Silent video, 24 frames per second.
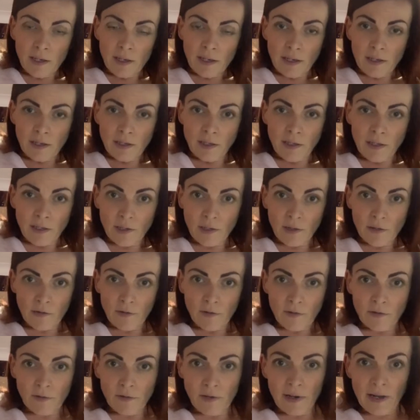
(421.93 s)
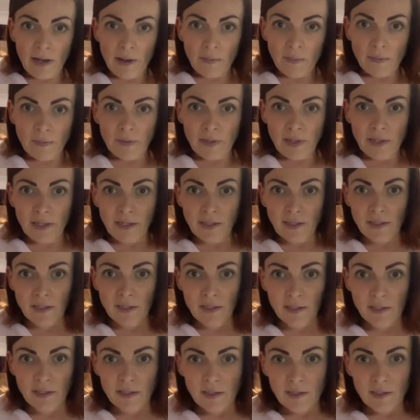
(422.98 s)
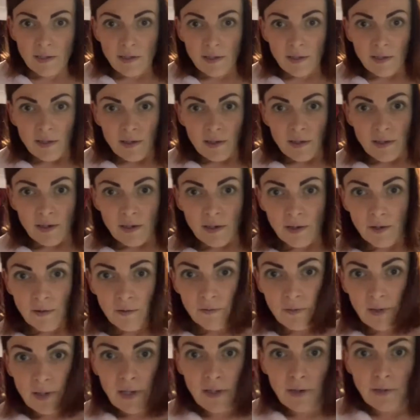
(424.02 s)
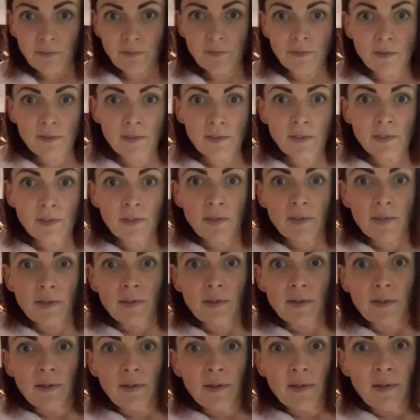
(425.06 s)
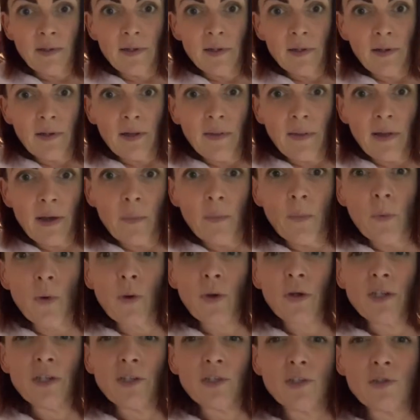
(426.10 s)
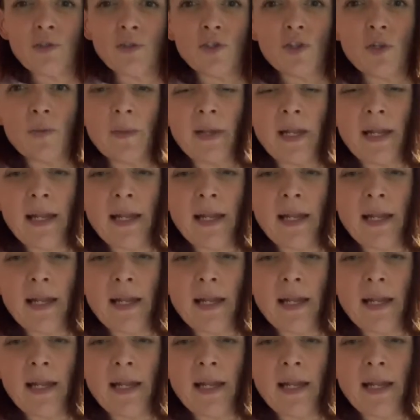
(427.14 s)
And you're going to wrap this around. I'm not going to do too many